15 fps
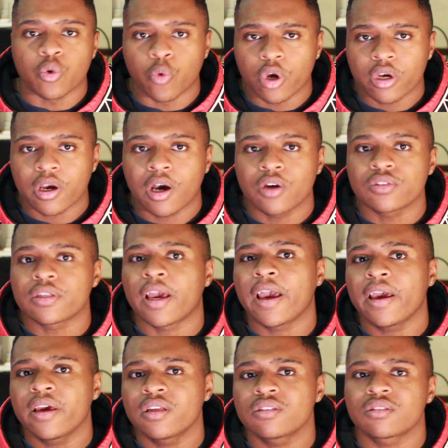workout,
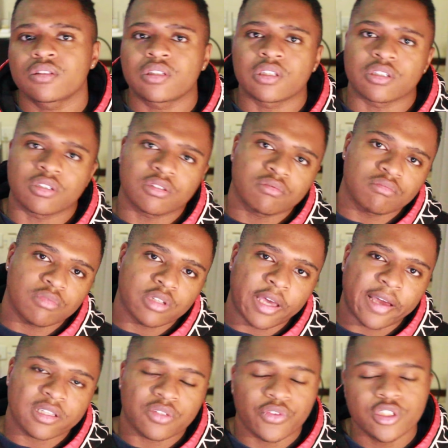and the
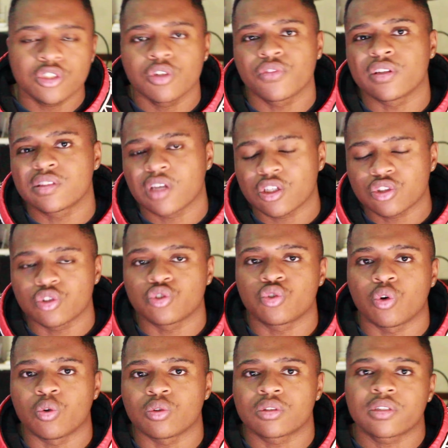activation of the touch
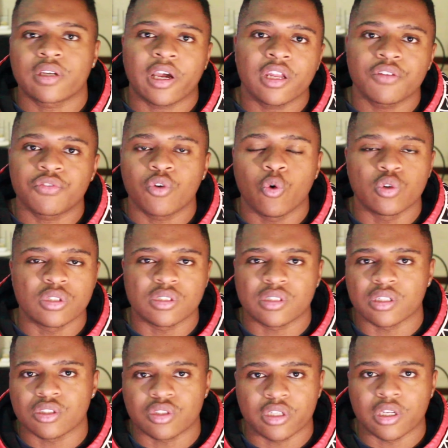controls kind of causes
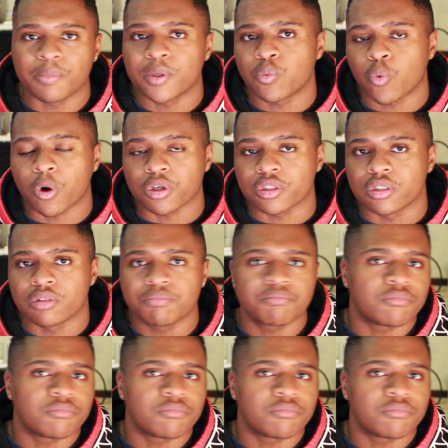things to get a bit wonky.